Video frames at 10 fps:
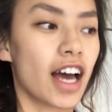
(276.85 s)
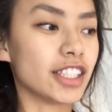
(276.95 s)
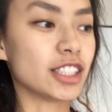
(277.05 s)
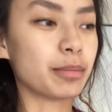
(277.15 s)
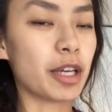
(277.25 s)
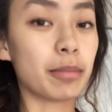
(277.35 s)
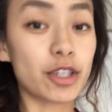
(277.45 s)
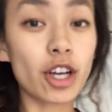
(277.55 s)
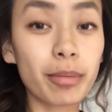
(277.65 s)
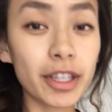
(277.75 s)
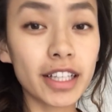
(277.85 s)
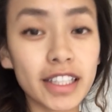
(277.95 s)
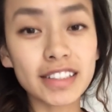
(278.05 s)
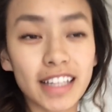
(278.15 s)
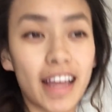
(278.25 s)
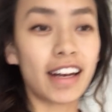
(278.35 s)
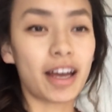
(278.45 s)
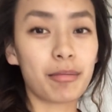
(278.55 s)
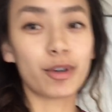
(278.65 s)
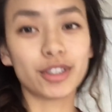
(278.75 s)
I just made my shopping list and
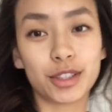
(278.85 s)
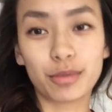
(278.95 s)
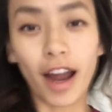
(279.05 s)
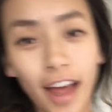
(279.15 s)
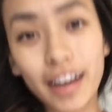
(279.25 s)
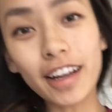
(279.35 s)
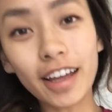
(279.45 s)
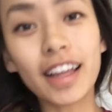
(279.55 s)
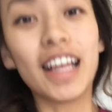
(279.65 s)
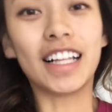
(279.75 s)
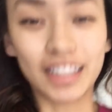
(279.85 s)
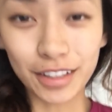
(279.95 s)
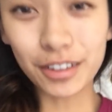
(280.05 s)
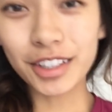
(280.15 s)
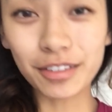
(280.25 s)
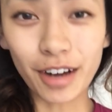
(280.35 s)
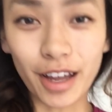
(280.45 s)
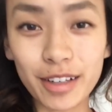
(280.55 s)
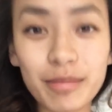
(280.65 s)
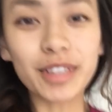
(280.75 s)
I'm going to run, literally
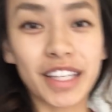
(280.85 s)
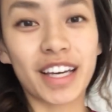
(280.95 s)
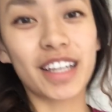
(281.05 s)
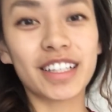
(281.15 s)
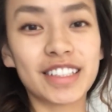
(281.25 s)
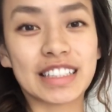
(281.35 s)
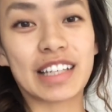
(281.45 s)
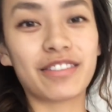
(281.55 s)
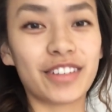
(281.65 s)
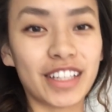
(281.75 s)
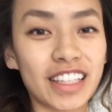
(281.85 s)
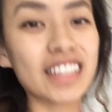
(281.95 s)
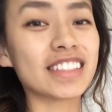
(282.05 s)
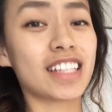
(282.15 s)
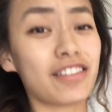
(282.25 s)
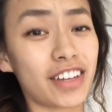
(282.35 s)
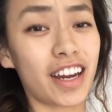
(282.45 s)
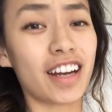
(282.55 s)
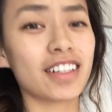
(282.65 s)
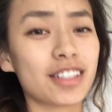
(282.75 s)
run, because fitness,
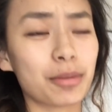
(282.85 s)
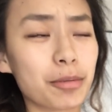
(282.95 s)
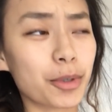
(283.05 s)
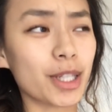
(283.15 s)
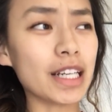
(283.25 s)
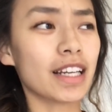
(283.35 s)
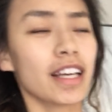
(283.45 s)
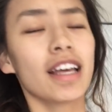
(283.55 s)
self-care, super important.